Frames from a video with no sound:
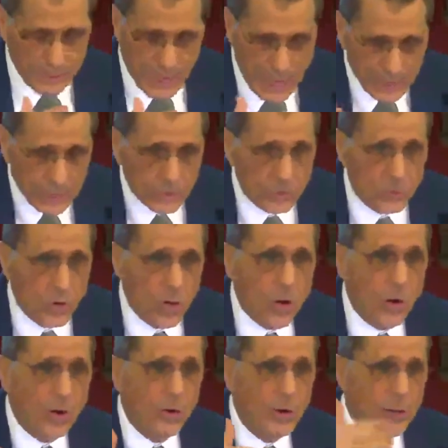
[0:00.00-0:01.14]
Out of
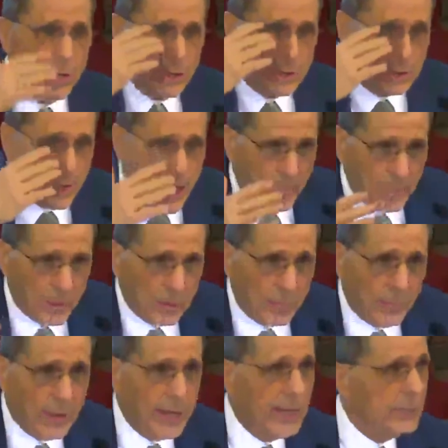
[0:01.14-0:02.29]
control, slammed into a
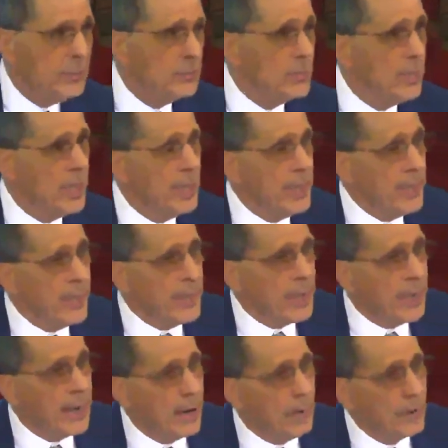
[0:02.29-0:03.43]
bridge,
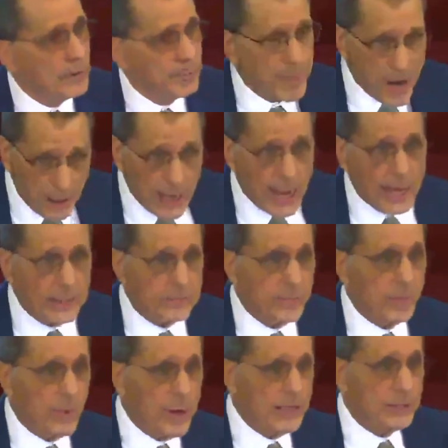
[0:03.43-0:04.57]
was paralyzed
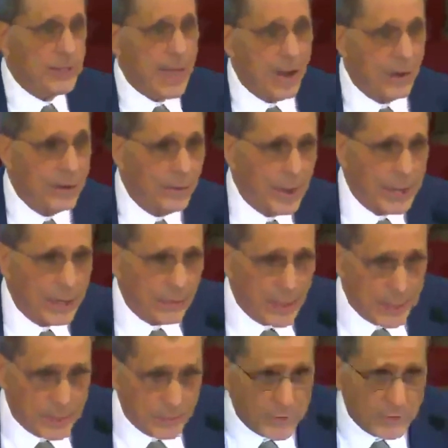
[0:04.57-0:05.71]
from the waist down the
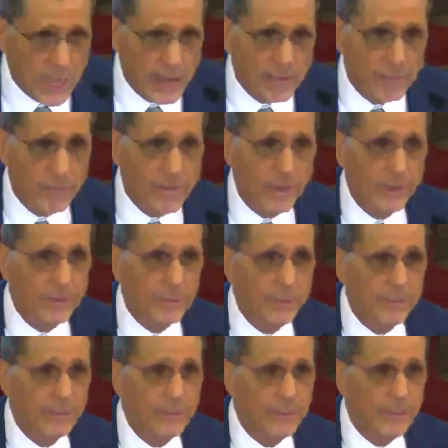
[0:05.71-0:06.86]
rest of his life.
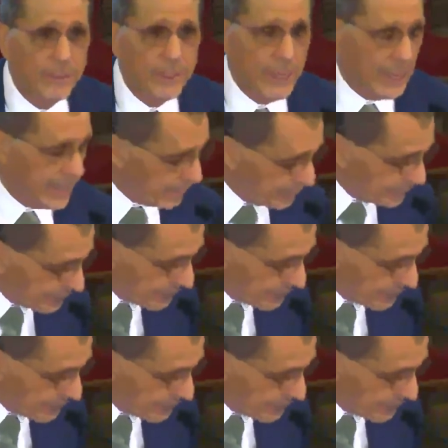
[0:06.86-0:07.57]
Yeah.